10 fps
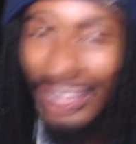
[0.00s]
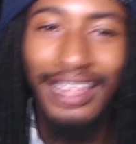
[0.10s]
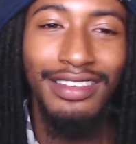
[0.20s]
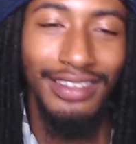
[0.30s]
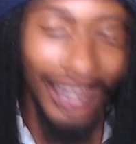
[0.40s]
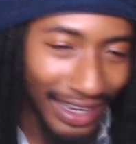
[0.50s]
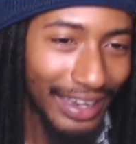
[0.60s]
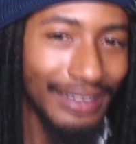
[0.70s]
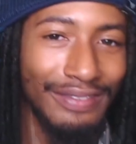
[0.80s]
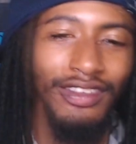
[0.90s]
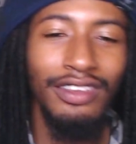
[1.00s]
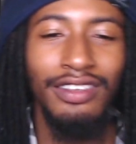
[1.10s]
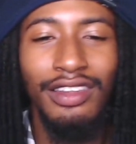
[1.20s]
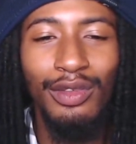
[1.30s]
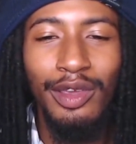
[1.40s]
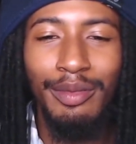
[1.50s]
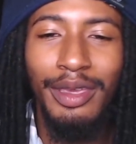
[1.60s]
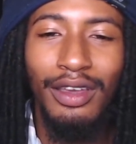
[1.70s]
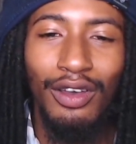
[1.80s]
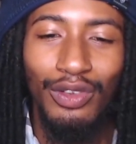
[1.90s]
It's time. So you see the three
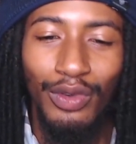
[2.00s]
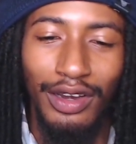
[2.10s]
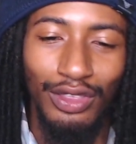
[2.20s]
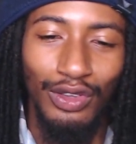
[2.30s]
amigos running